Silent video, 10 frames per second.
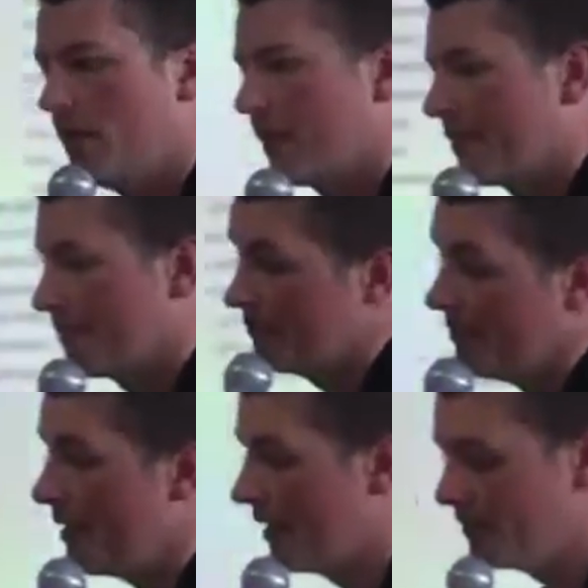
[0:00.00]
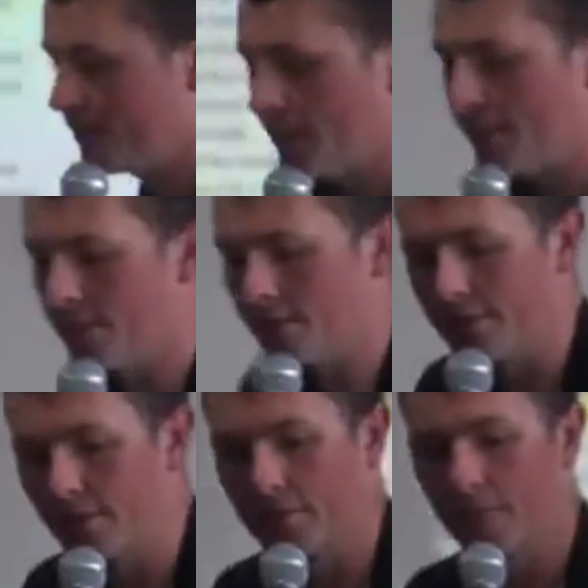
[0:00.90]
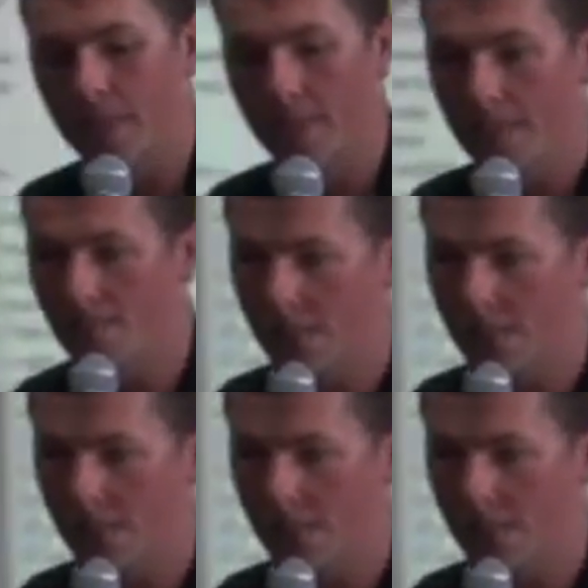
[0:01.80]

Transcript: Like yeah, insulated. It could be